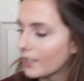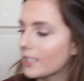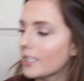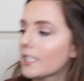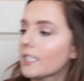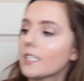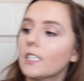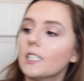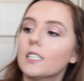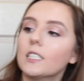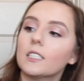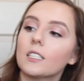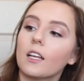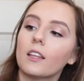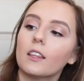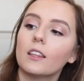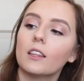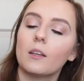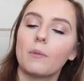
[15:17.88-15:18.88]
This is
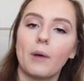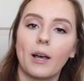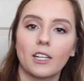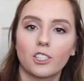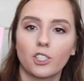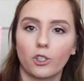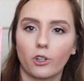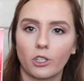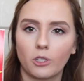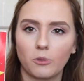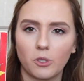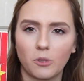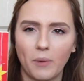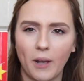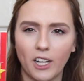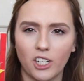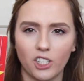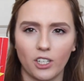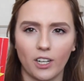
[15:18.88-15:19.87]
the best Christmas
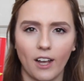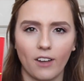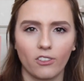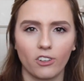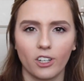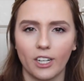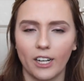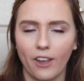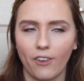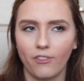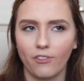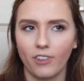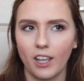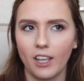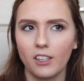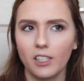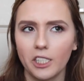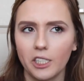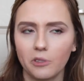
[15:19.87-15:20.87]
pageant ever, and I
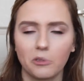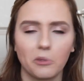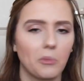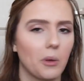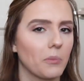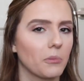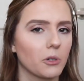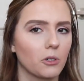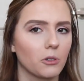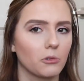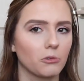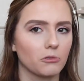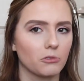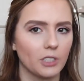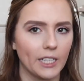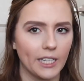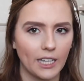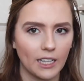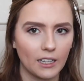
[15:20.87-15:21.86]
vaguely remember
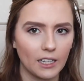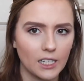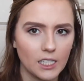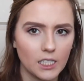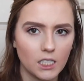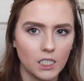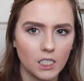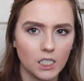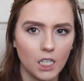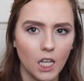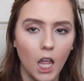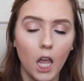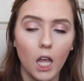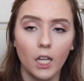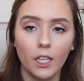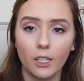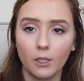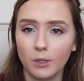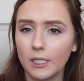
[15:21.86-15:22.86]
reading this.
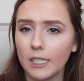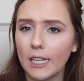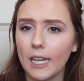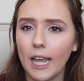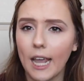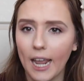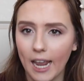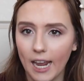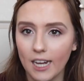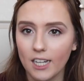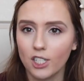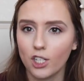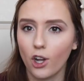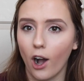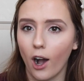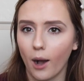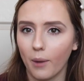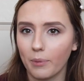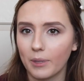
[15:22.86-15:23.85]
There was like 8
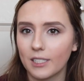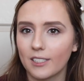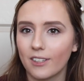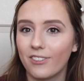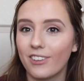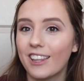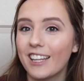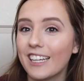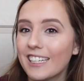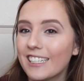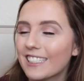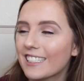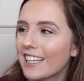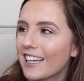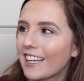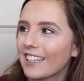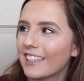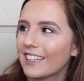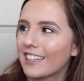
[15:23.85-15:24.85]
copies of
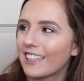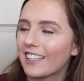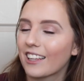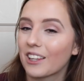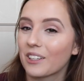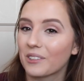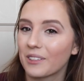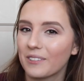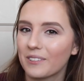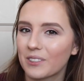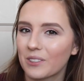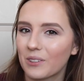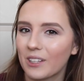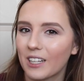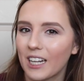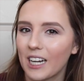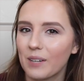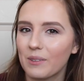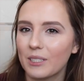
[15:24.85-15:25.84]
these at the thrift
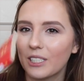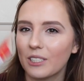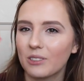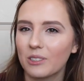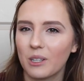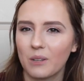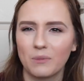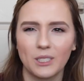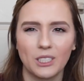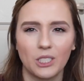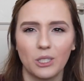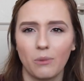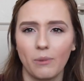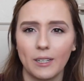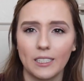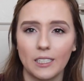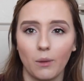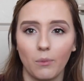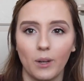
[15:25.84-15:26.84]
store that I went to, so I'm
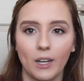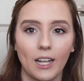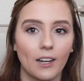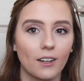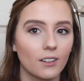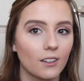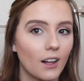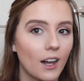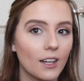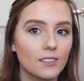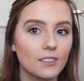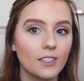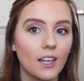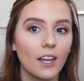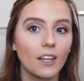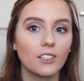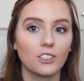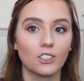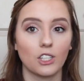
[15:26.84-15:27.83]
assuming someone had a class
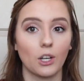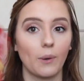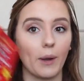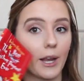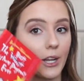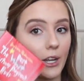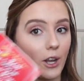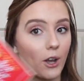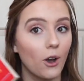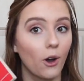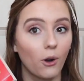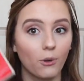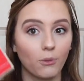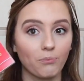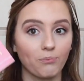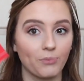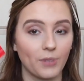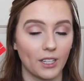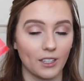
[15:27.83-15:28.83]
set, so I
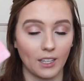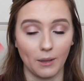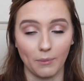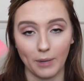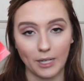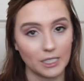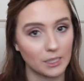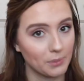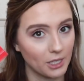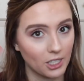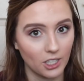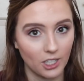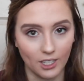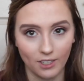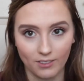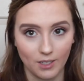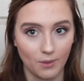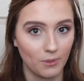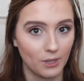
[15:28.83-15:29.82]
know that they must be
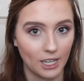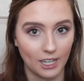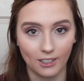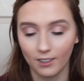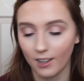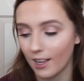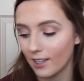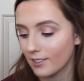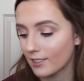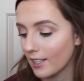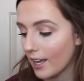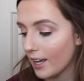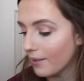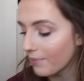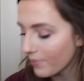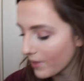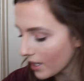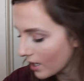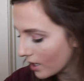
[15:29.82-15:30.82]
good if someone had a class
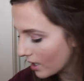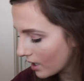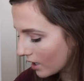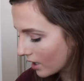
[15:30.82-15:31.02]
set.